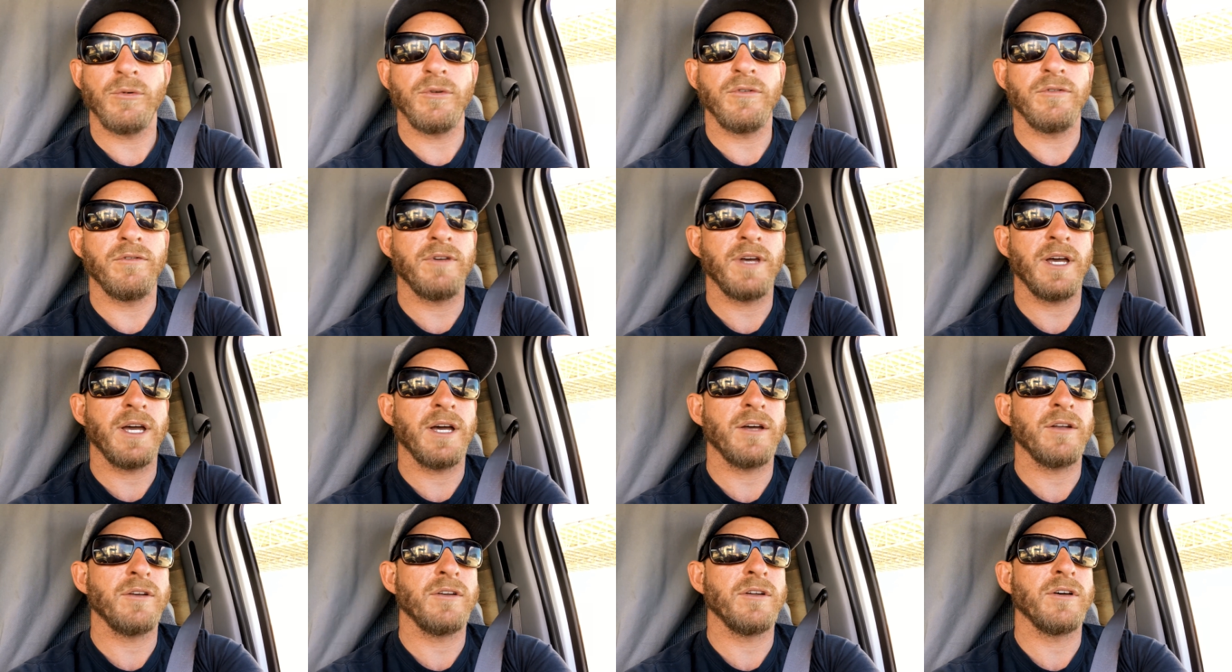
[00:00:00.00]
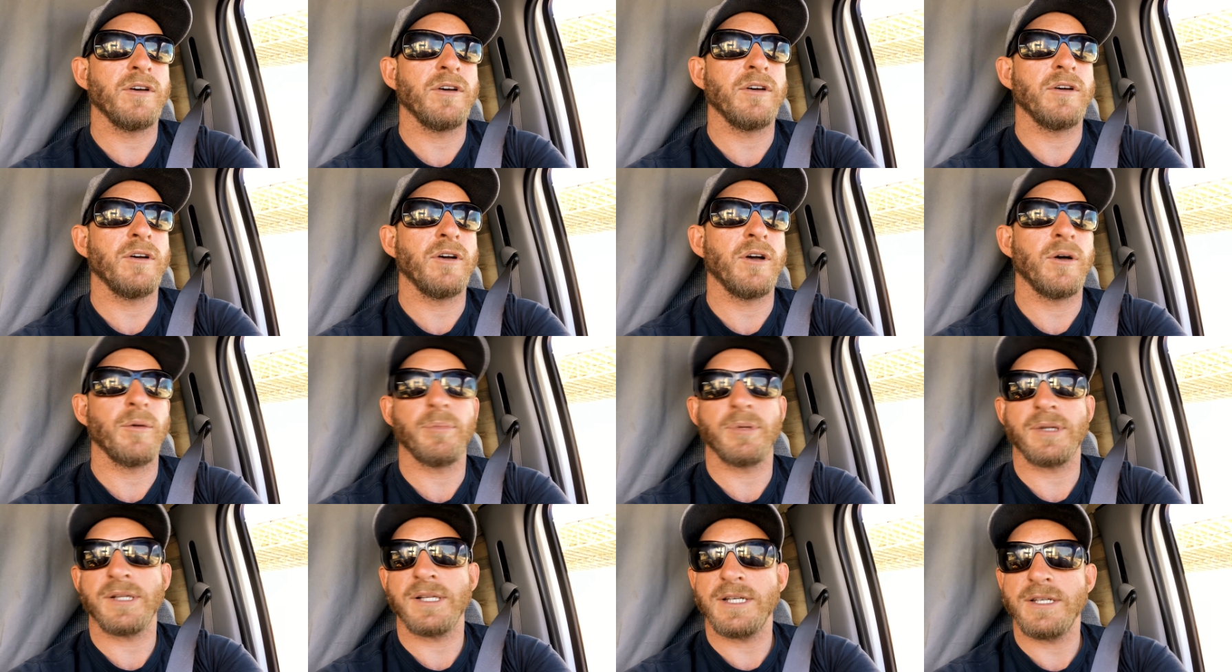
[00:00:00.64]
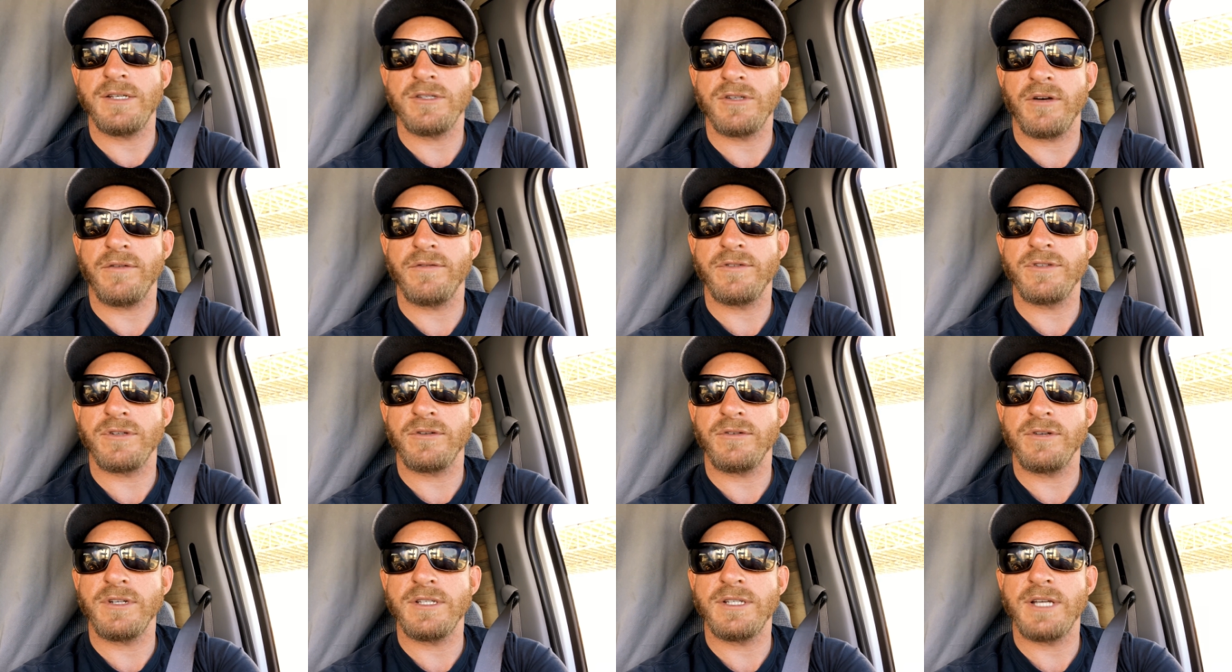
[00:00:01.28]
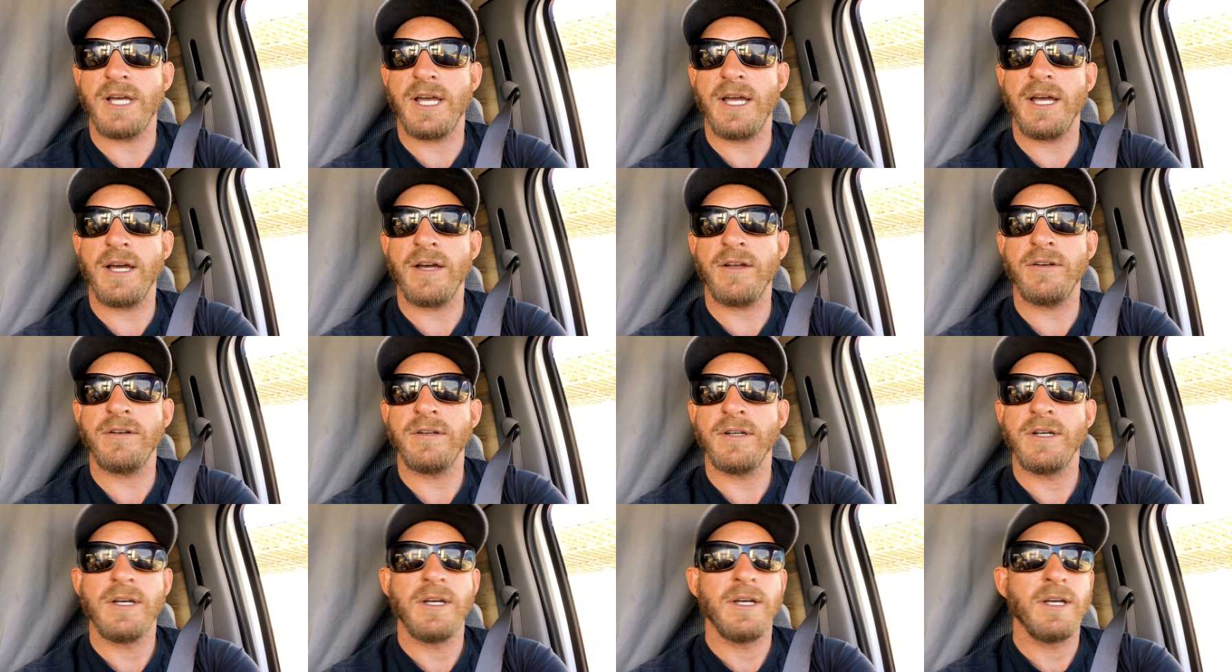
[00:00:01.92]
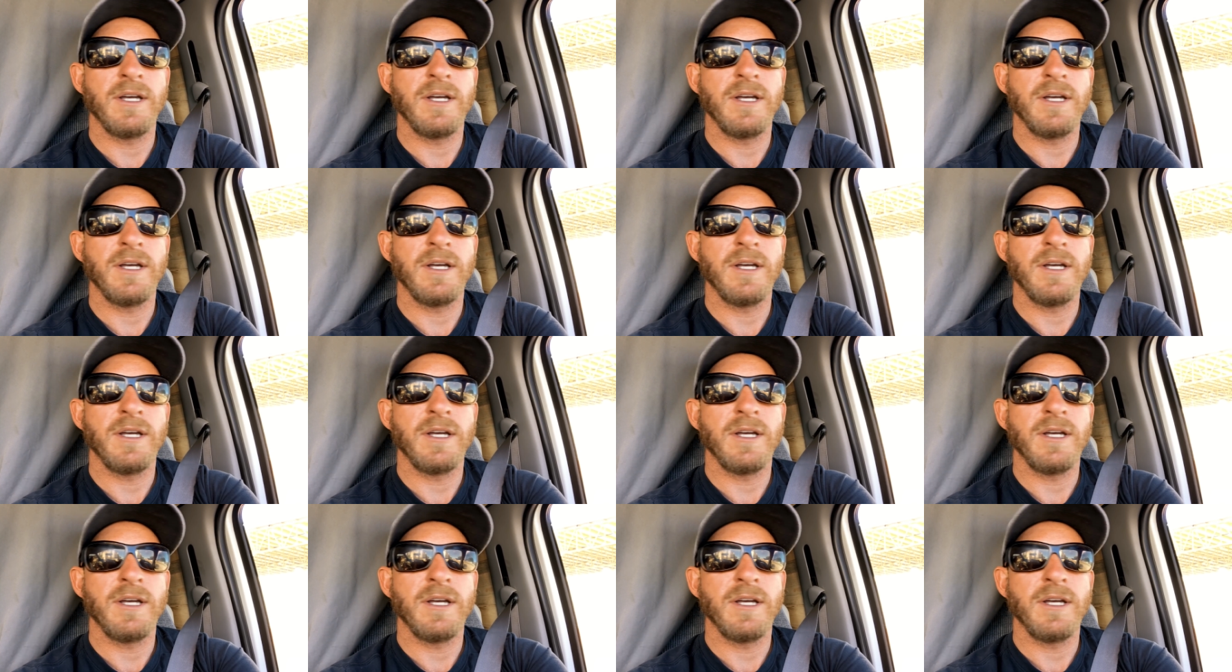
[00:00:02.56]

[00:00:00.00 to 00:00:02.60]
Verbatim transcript: We found a, a police officer in town,